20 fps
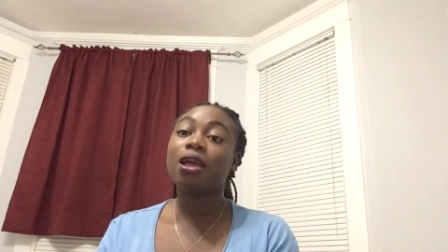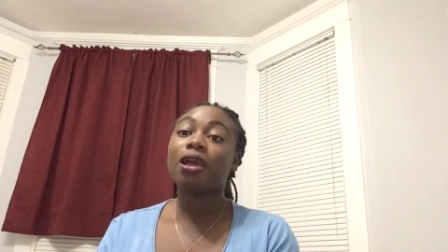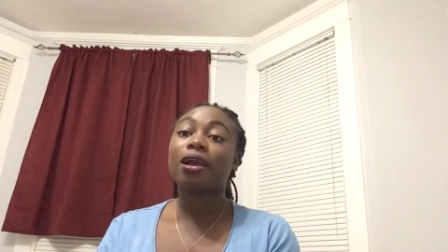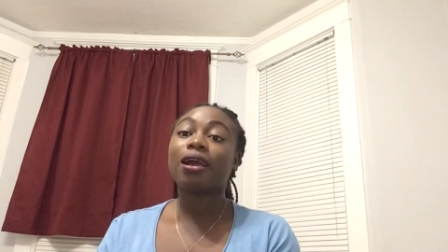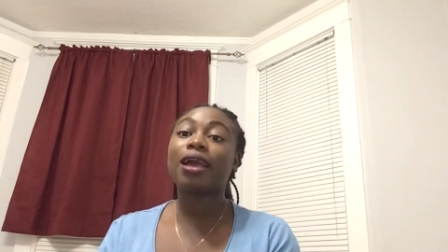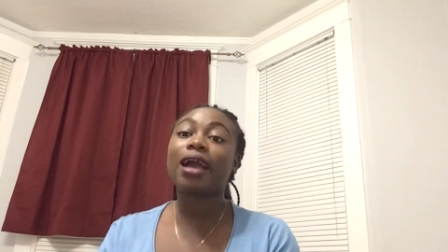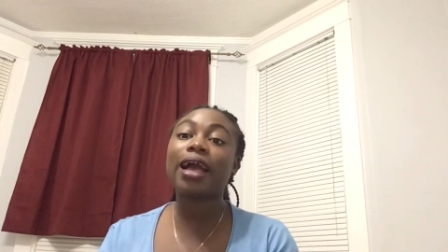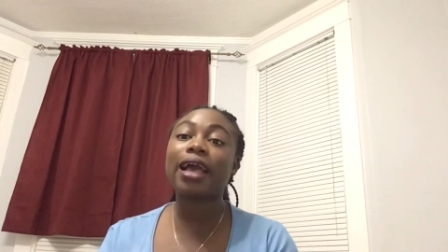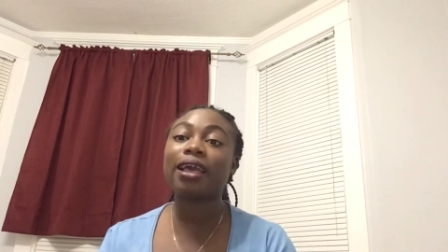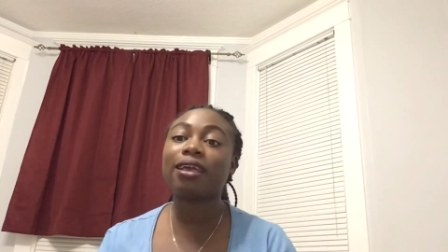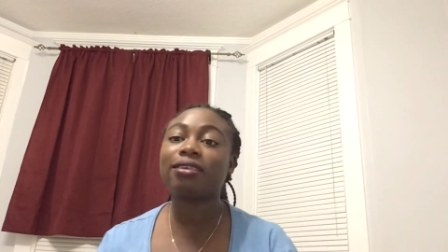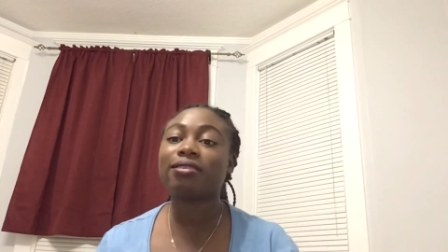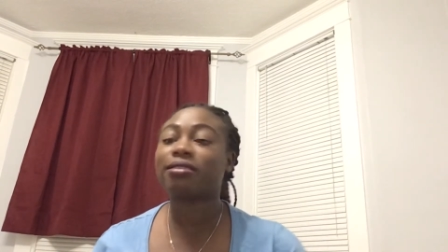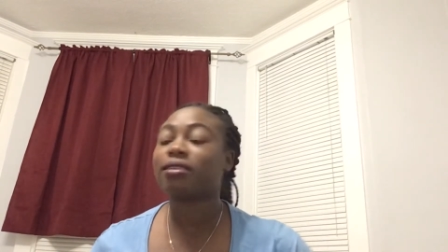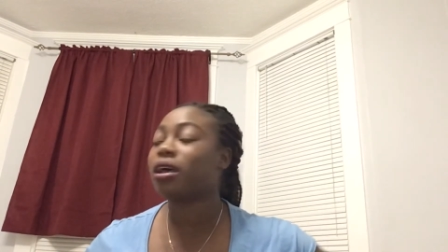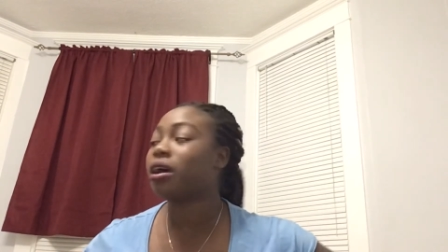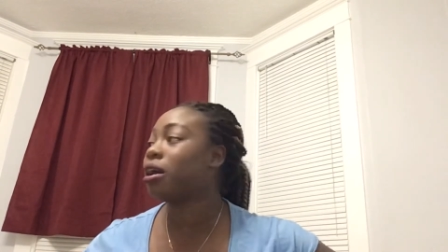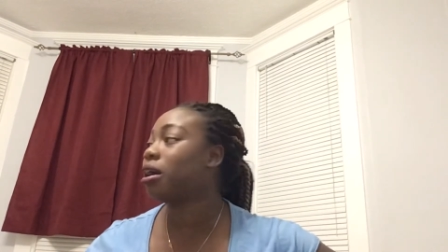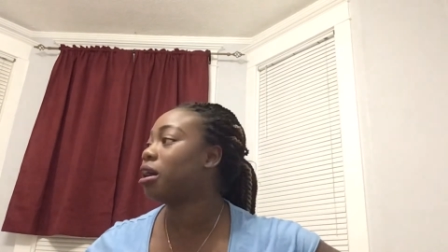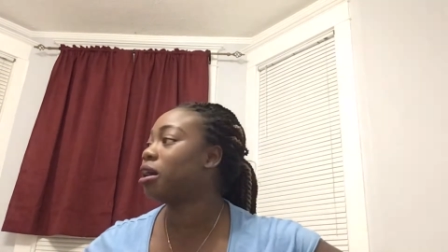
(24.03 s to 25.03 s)
Guys,
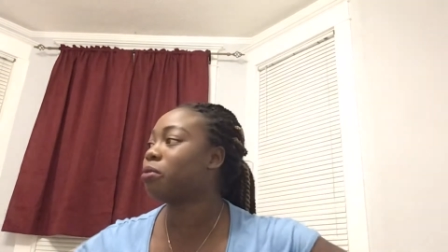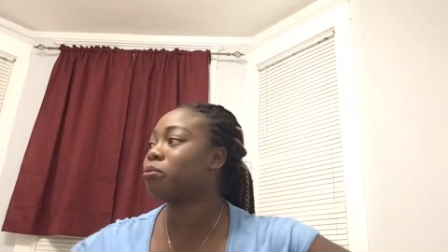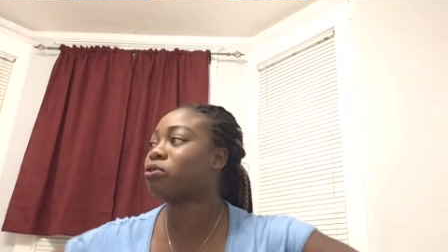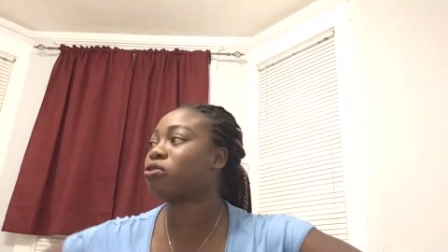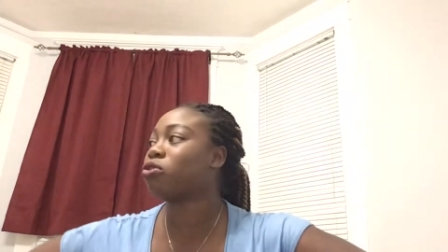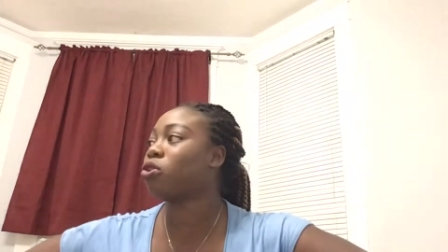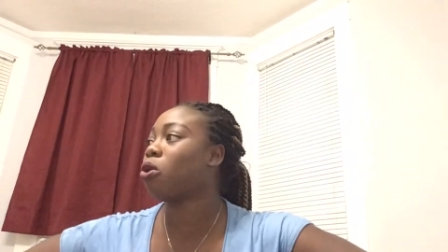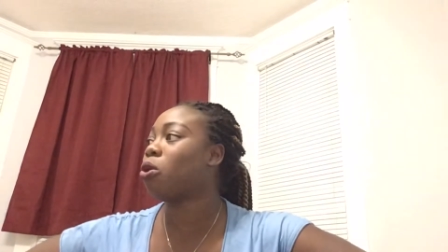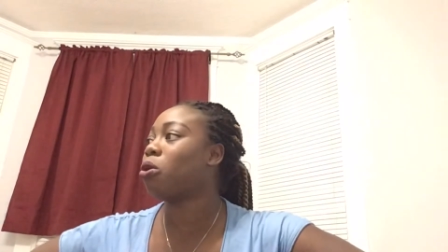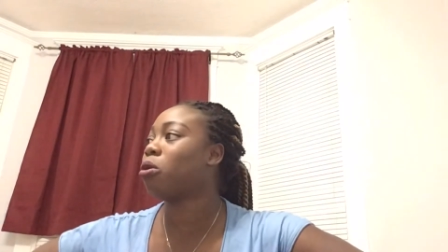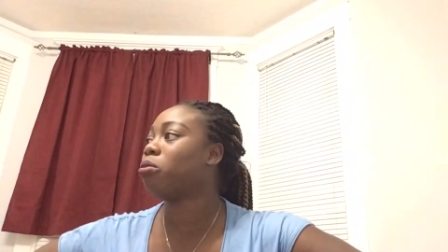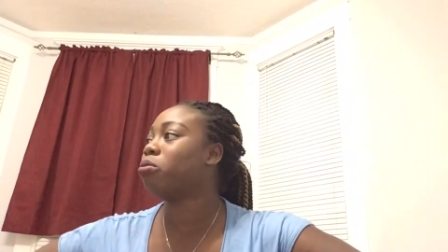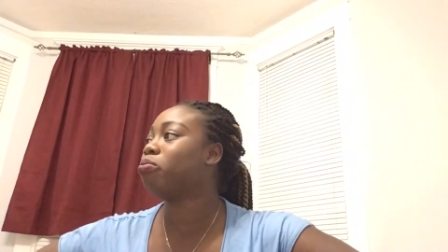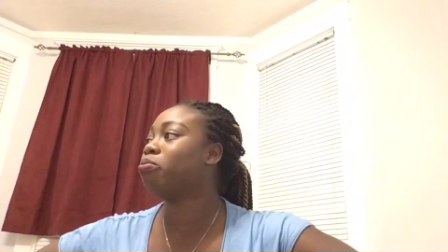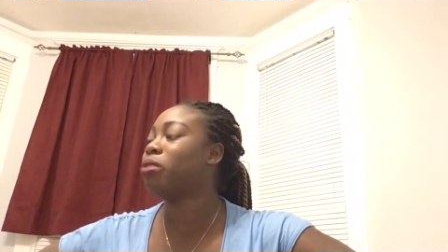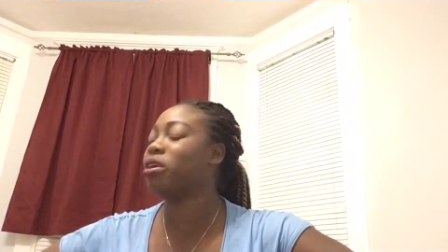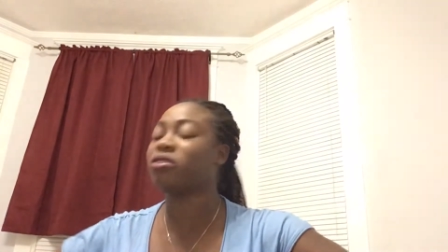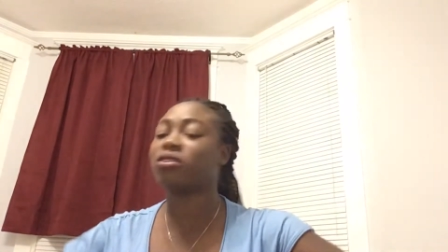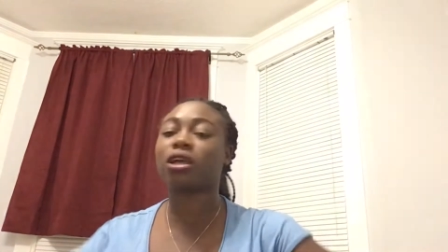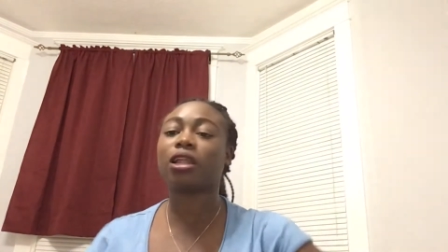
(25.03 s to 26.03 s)
so
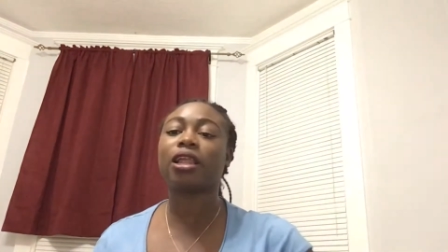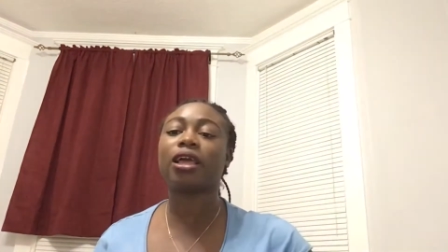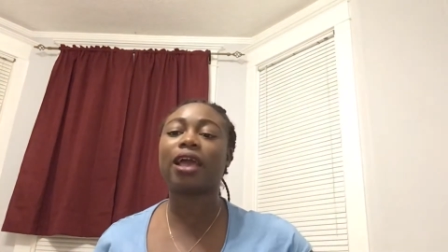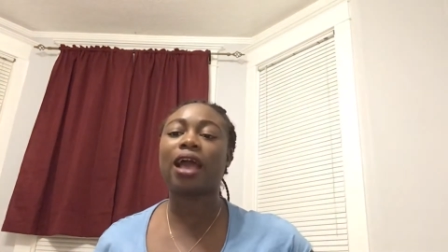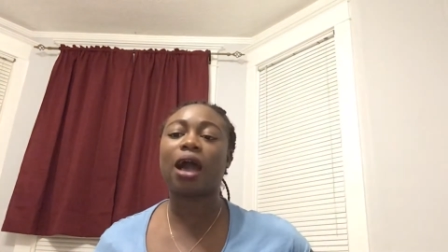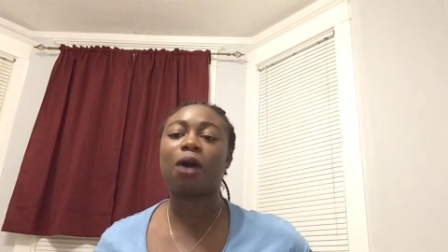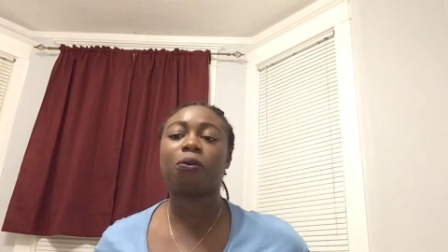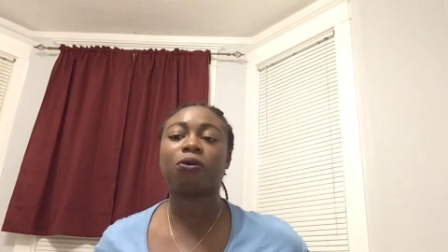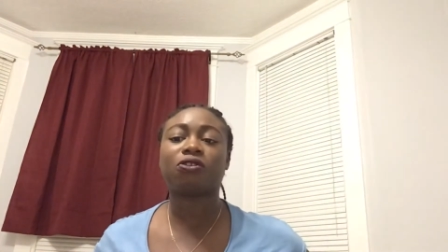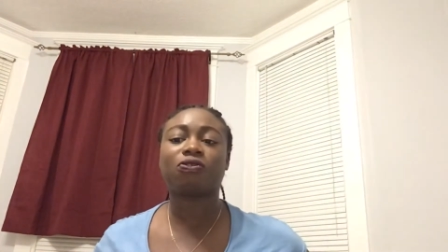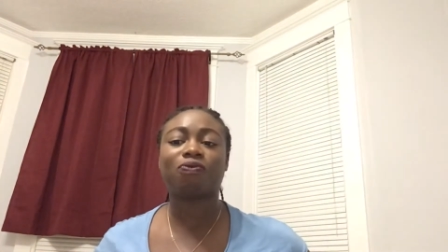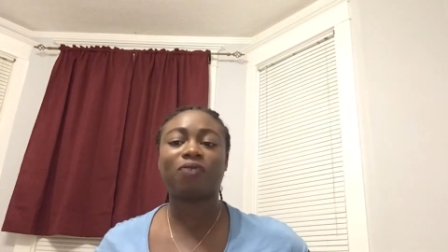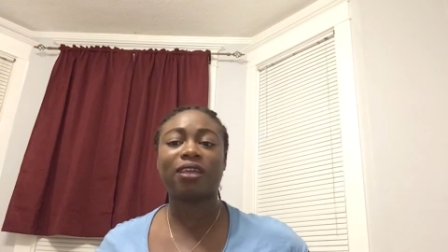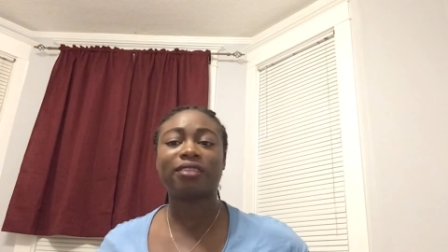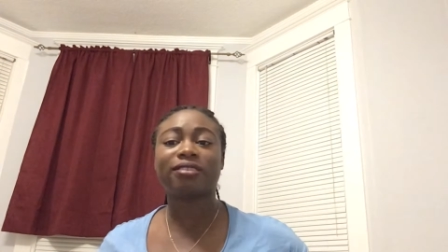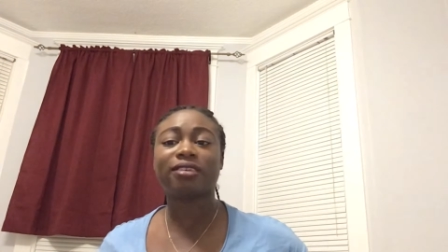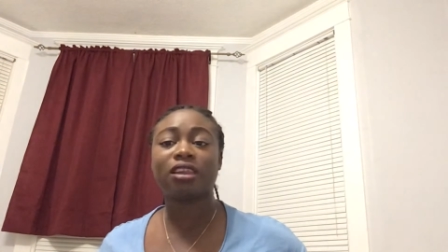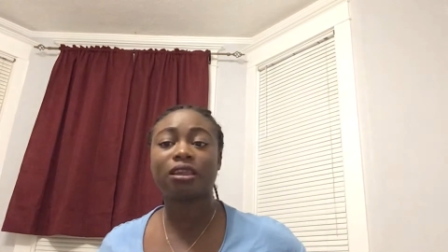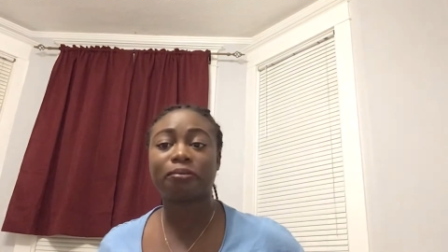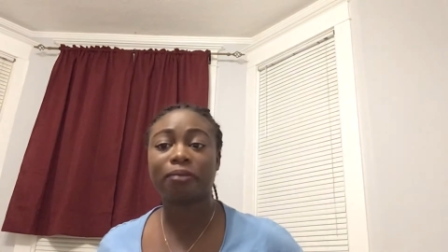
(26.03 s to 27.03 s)
basically I was
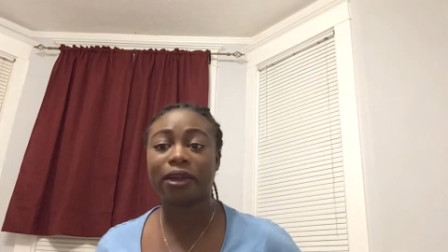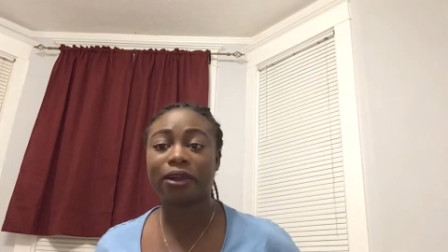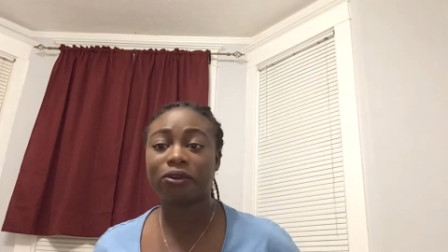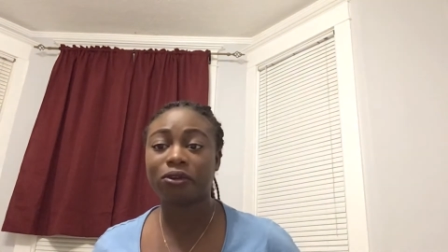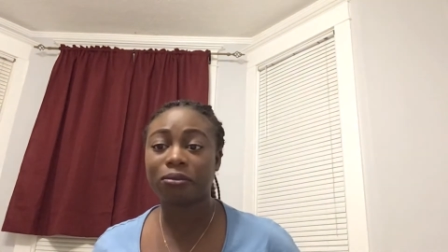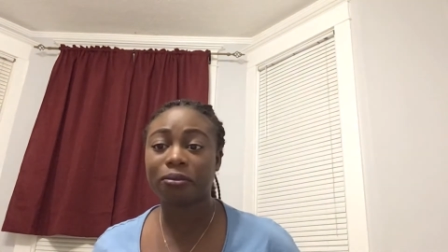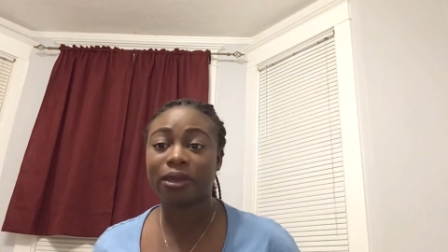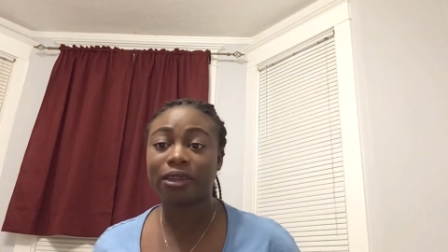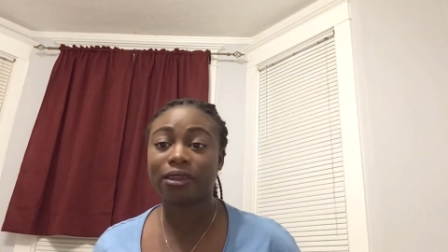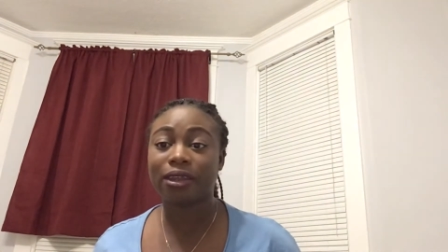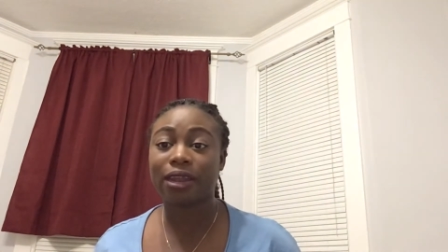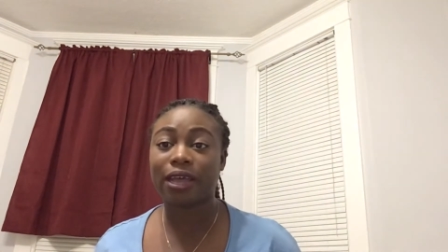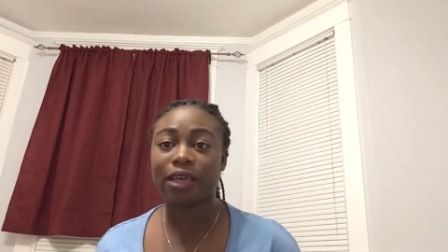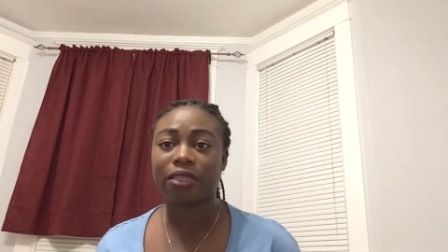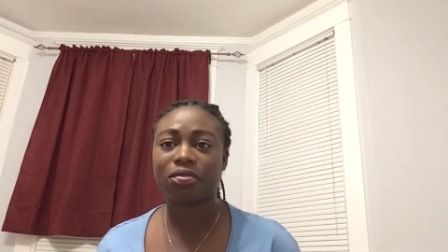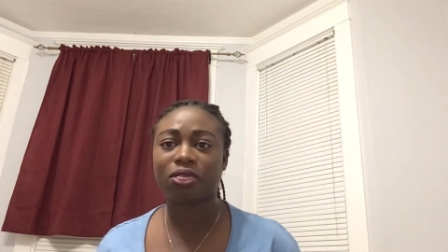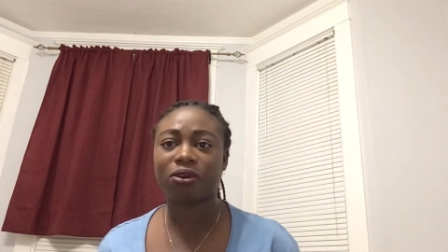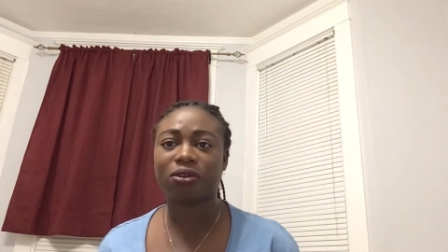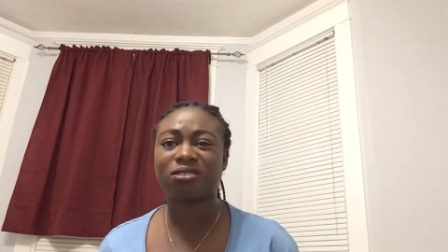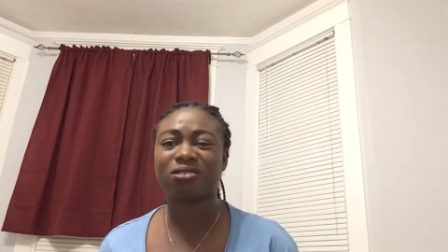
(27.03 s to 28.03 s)
venting in my room and then I
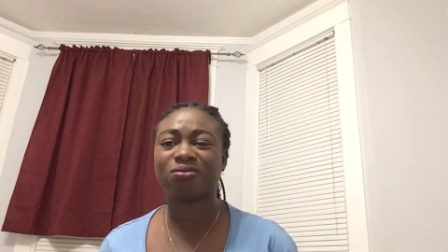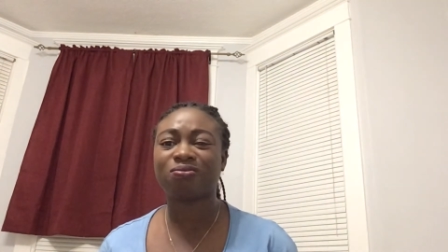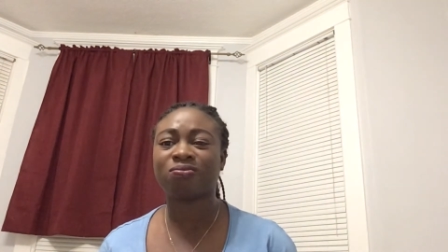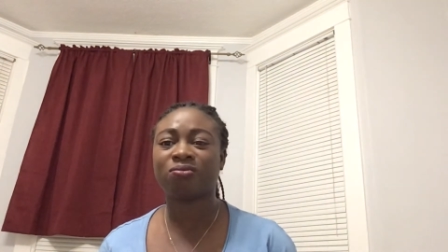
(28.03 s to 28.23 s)
thought,